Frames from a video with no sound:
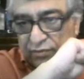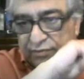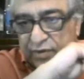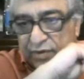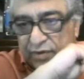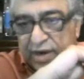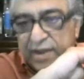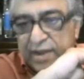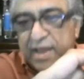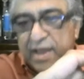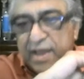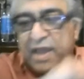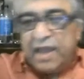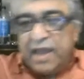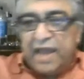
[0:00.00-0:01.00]
Okay?
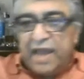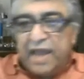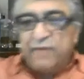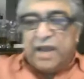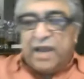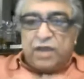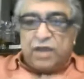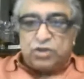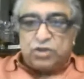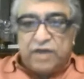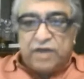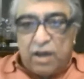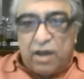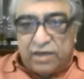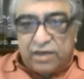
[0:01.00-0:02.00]
Anyway, so
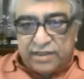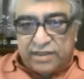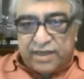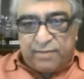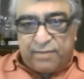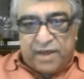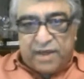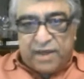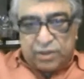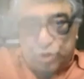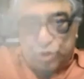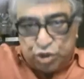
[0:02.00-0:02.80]
now think about it. You